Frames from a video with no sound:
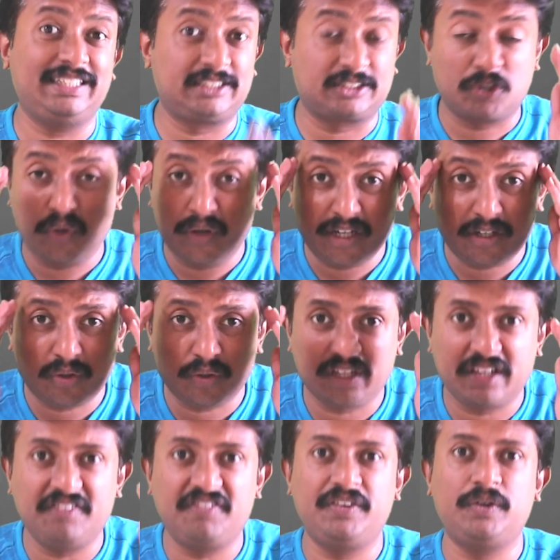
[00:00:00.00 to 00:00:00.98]
it's going to
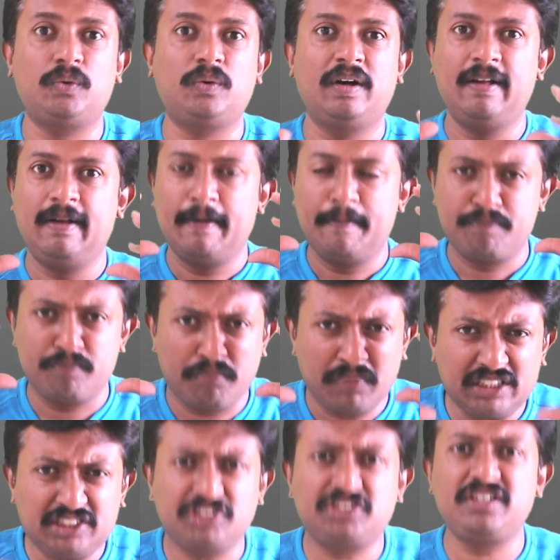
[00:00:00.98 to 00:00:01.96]
give you
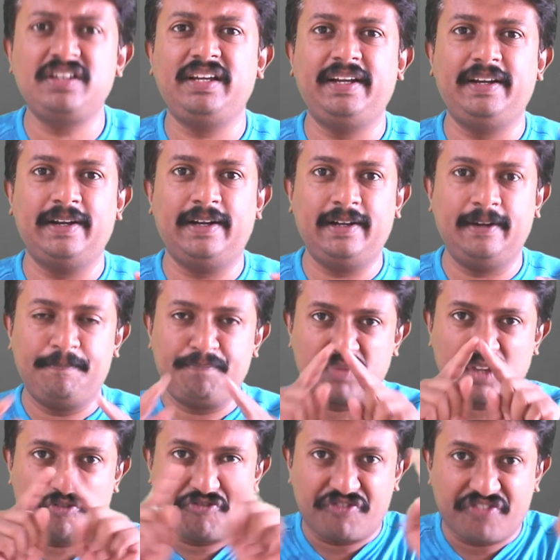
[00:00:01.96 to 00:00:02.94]
much needed
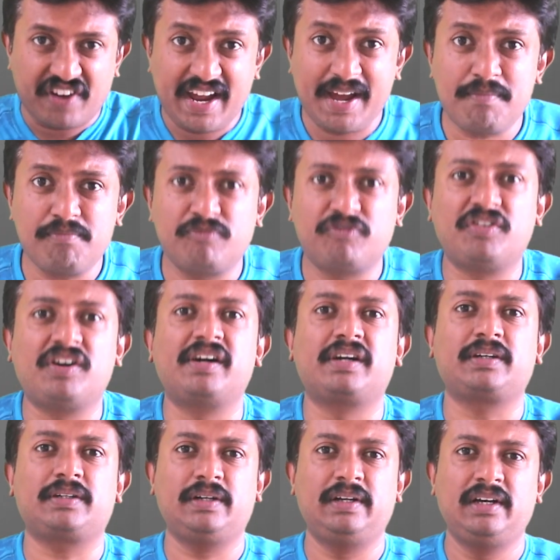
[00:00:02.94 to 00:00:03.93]

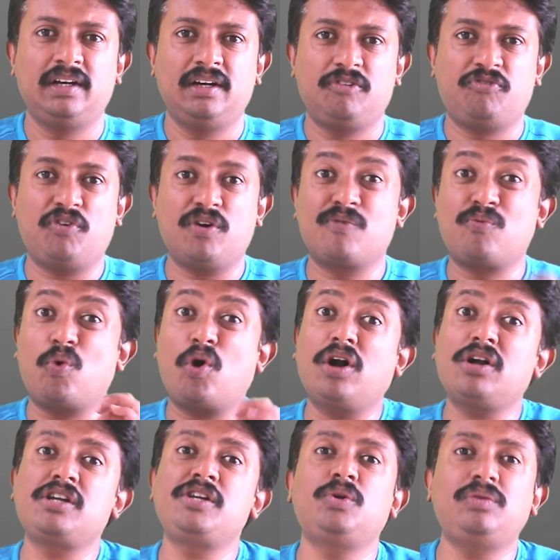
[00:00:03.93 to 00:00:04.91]
framework for
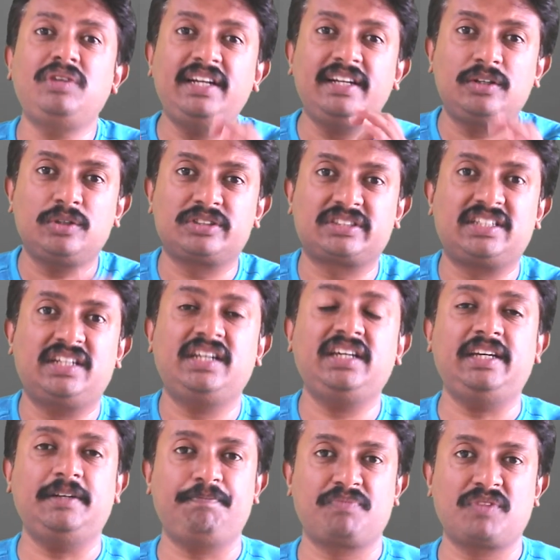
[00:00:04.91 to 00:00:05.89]
what you need to
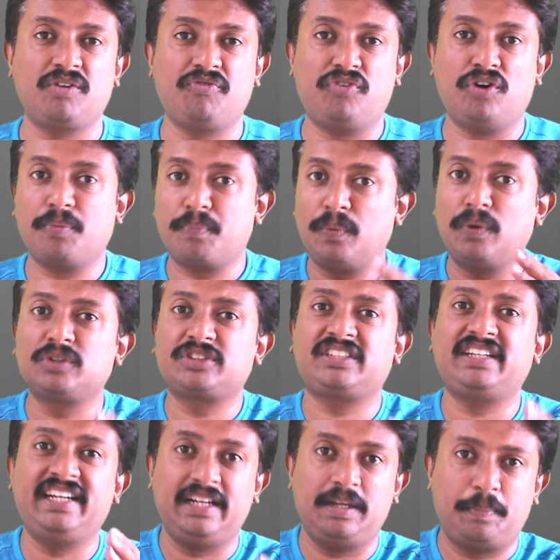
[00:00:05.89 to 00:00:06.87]
study for
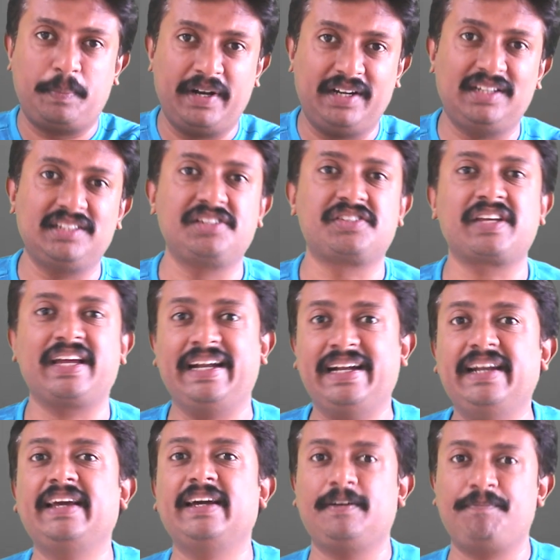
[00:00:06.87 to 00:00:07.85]
post-independence
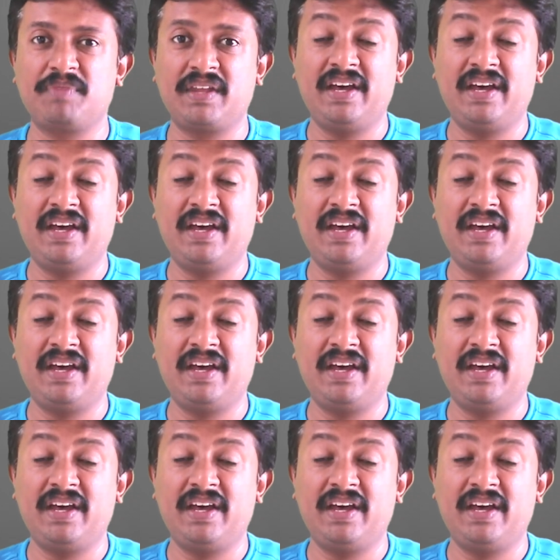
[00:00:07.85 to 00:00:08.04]
India.